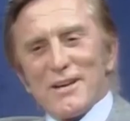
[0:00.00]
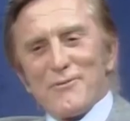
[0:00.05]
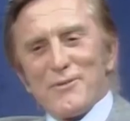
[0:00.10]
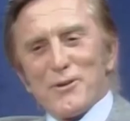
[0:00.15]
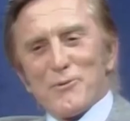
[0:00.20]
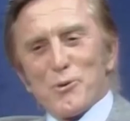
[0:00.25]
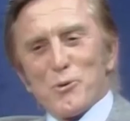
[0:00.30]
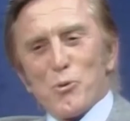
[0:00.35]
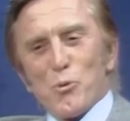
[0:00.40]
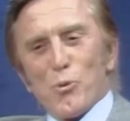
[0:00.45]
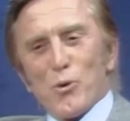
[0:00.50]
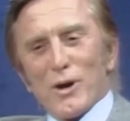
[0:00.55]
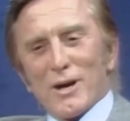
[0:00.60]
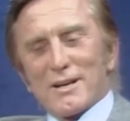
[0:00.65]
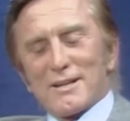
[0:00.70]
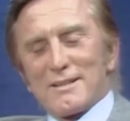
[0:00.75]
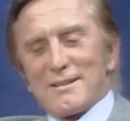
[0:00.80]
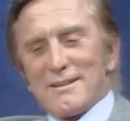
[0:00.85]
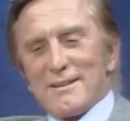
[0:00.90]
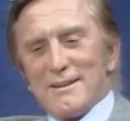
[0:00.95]
I've never
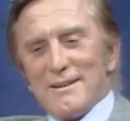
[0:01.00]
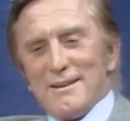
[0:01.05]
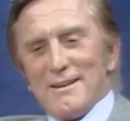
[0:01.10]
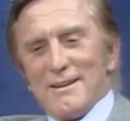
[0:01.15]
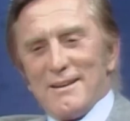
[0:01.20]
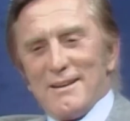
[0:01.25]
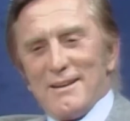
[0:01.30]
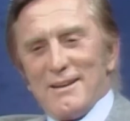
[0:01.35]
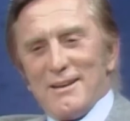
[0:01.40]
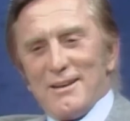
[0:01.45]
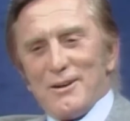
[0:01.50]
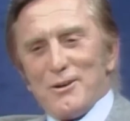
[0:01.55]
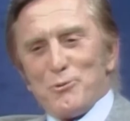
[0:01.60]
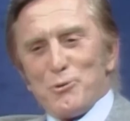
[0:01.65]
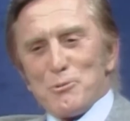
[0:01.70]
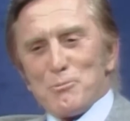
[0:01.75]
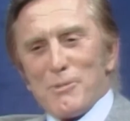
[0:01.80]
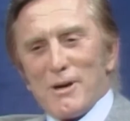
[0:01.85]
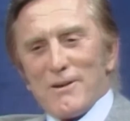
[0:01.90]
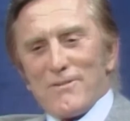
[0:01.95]
worked
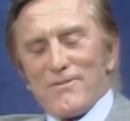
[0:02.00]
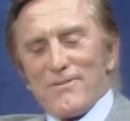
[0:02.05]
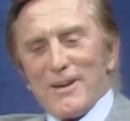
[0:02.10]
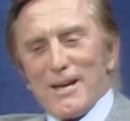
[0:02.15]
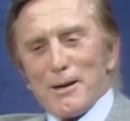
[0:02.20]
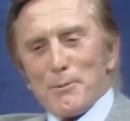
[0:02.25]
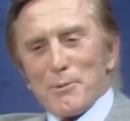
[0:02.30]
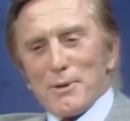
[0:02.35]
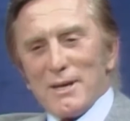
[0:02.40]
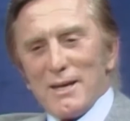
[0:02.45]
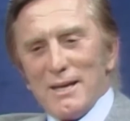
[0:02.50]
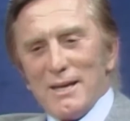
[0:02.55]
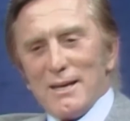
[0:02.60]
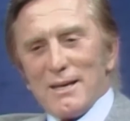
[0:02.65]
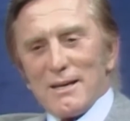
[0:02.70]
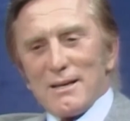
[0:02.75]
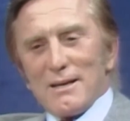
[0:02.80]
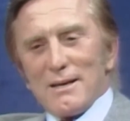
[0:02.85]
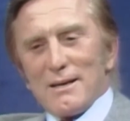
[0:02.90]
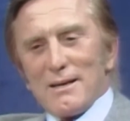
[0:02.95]
with my family
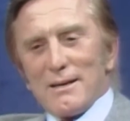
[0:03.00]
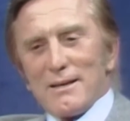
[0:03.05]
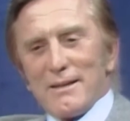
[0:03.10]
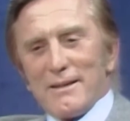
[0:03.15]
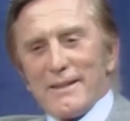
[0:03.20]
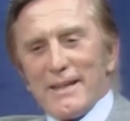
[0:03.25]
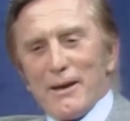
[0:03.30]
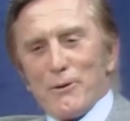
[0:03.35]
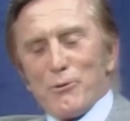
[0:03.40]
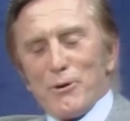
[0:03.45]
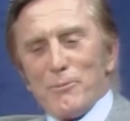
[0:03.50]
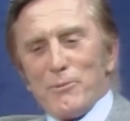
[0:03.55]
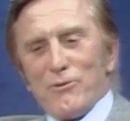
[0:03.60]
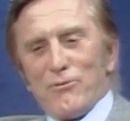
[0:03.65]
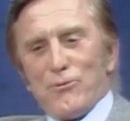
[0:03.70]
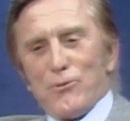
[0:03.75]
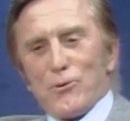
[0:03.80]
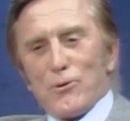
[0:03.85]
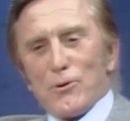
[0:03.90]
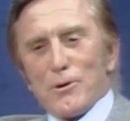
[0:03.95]
uh, that way
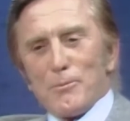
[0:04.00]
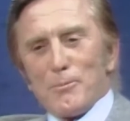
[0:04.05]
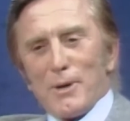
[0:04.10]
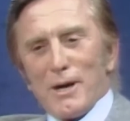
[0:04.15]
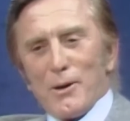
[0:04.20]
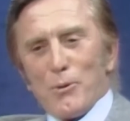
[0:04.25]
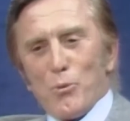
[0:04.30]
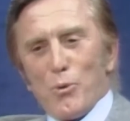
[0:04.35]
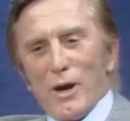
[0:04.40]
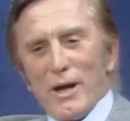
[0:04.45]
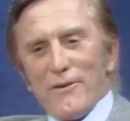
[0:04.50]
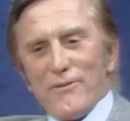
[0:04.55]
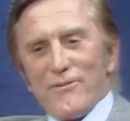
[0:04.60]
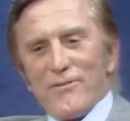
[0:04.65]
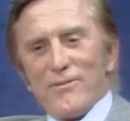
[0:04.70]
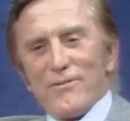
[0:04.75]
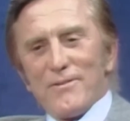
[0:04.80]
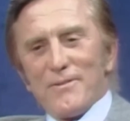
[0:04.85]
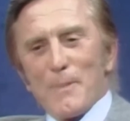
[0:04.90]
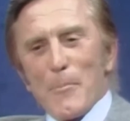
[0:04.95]
before. My
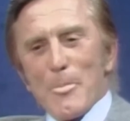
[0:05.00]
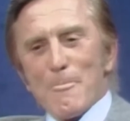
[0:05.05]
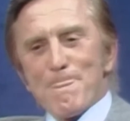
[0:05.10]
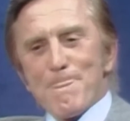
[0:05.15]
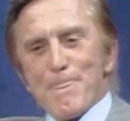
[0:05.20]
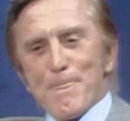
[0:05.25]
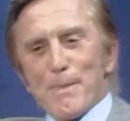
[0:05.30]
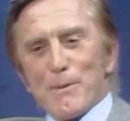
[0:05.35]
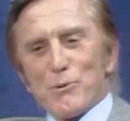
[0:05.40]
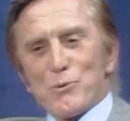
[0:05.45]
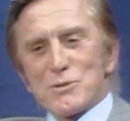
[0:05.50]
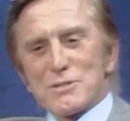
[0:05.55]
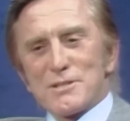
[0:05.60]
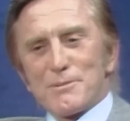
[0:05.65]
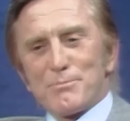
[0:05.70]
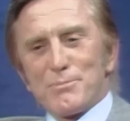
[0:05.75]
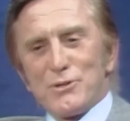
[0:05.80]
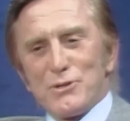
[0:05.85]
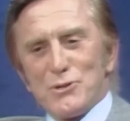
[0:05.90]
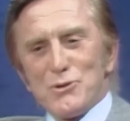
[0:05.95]
wife was the
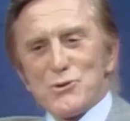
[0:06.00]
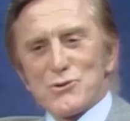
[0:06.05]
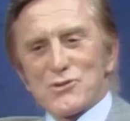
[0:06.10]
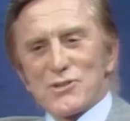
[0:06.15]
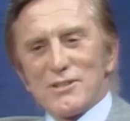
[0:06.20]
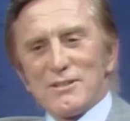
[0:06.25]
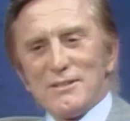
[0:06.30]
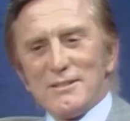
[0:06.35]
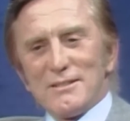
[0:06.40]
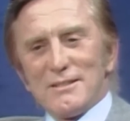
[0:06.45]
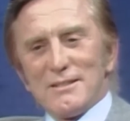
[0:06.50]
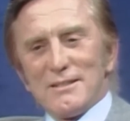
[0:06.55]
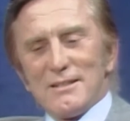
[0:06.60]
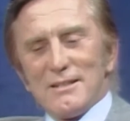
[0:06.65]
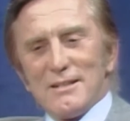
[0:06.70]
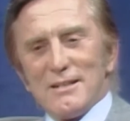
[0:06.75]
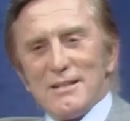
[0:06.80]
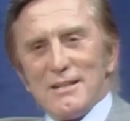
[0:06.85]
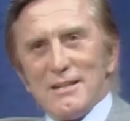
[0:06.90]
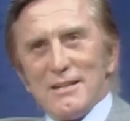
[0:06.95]
producer.
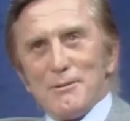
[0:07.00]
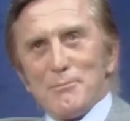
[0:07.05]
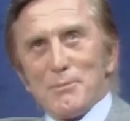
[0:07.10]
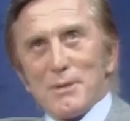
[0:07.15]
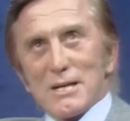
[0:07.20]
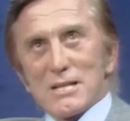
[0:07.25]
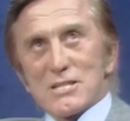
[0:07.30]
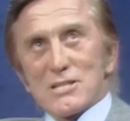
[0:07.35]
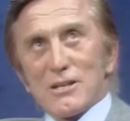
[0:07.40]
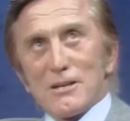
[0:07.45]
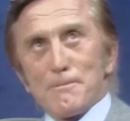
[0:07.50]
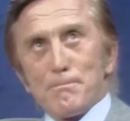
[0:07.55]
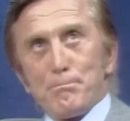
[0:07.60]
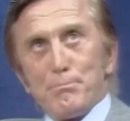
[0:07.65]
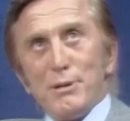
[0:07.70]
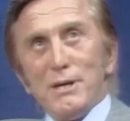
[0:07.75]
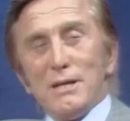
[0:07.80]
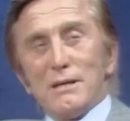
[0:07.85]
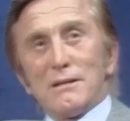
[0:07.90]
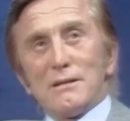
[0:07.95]
My son
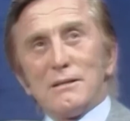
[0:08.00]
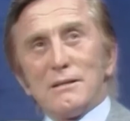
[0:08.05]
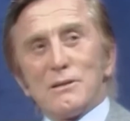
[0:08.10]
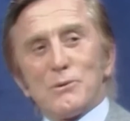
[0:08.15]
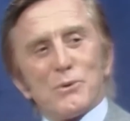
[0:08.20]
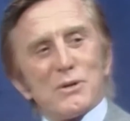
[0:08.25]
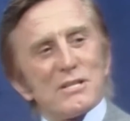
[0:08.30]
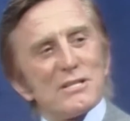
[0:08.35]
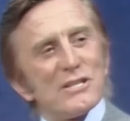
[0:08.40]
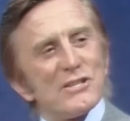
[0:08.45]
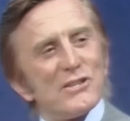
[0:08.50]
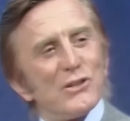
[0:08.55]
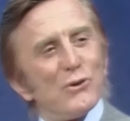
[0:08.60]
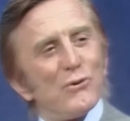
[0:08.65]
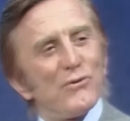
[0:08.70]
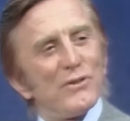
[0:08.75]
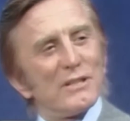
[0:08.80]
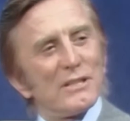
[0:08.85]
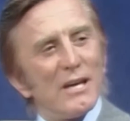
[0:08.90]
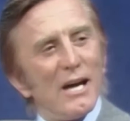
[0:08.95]
Peter was the
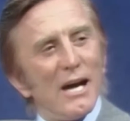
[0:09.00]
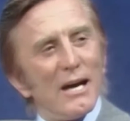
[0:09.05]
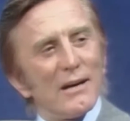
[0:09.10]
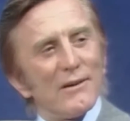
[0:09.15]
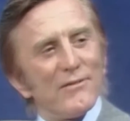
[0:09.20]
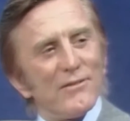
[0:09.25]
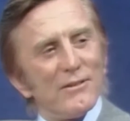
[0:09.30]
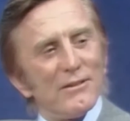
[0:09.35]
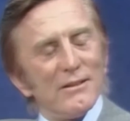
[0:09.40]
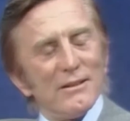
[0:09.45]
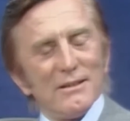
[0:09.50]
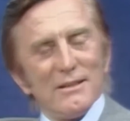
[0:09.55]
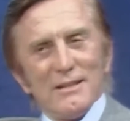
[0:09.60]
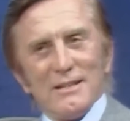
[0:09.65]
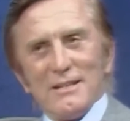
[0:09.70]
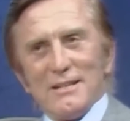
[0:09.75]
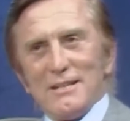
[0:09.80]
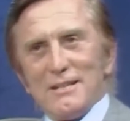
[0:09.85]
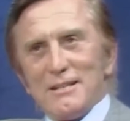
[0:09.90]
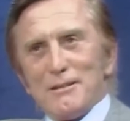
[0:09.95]
still photographer.
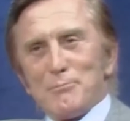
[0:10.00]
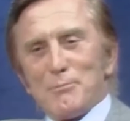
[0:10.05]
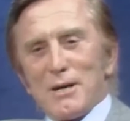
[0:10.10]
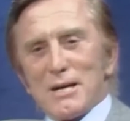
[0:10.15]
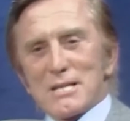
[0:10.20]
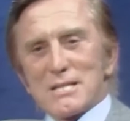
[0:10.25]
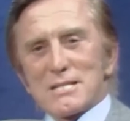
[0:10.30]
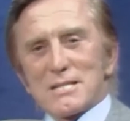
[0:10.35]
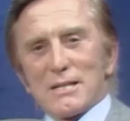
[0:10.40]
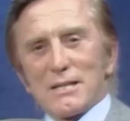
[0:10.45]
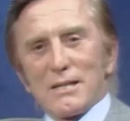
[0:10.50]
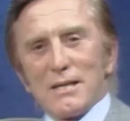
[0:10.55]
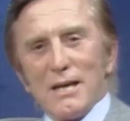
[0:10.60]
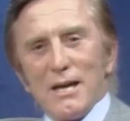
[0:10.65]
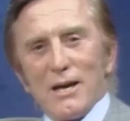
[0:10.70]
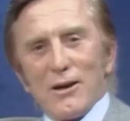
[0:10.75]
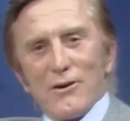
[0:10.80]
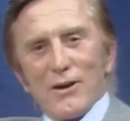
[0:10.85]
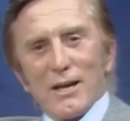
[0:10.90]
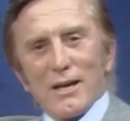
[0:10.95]
My son
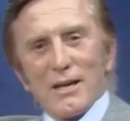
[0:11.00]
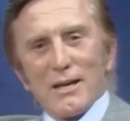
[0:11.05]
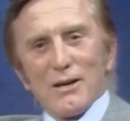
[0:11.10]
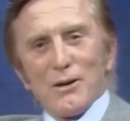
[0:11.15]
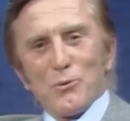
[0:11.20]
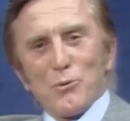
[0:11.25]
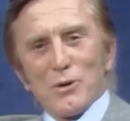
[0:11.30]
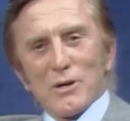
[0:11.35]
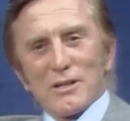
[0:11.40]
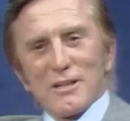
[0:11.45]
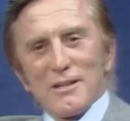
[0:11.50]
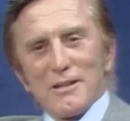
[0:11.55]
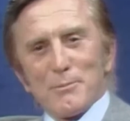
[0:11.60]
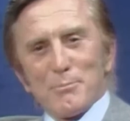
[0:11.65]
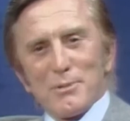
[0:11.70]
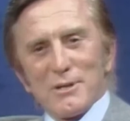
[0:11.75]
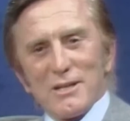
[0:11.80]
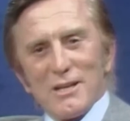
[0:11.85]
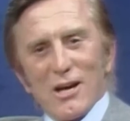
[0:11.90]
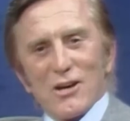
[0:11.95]
Eric worked in the
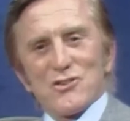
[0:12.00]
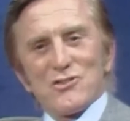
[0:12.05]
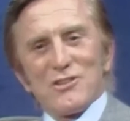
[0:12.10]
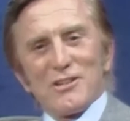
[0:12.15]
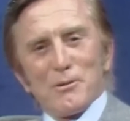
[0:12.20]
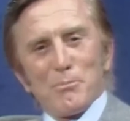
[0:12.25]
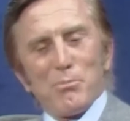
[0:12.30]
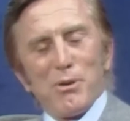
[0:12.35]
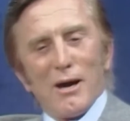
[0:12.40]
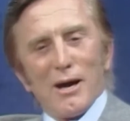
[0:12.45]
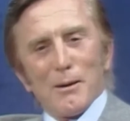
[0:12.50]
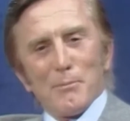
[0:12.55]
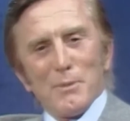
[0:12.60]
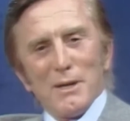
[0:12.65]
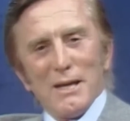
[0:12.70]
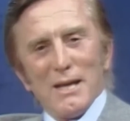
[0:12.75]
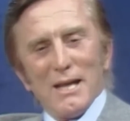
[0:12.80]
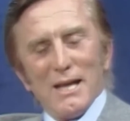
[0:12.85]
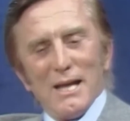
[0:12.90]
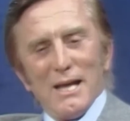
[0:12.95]
production
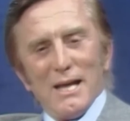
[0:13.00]
department.